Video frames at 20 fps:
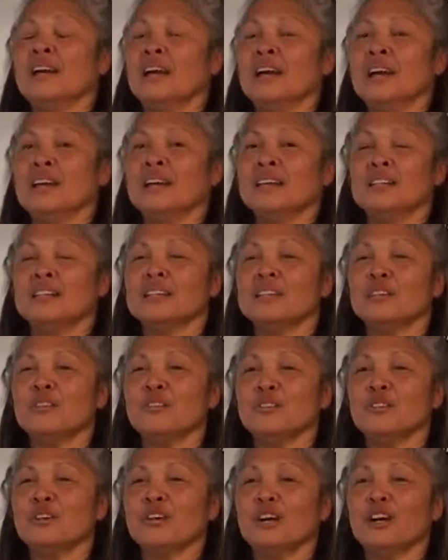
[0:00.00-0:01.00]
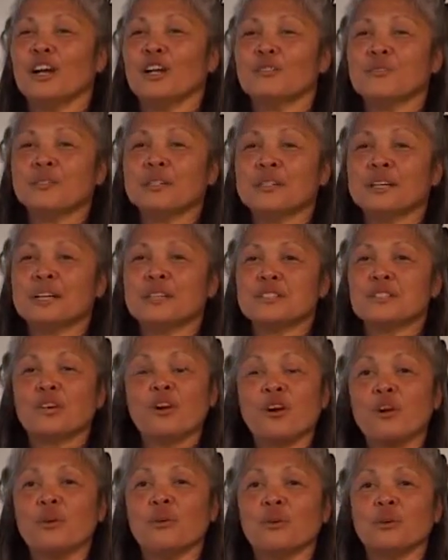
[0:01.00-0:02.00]
And I realized,
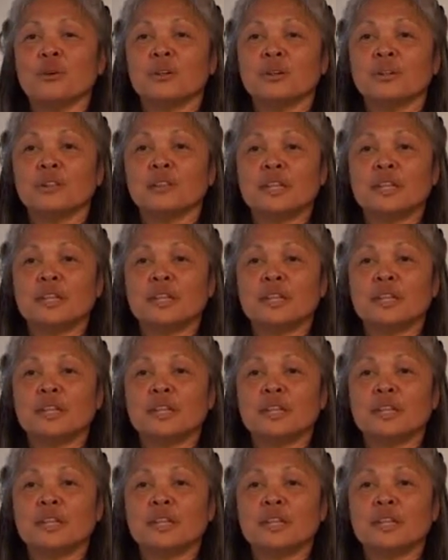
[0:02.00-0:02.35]
oh,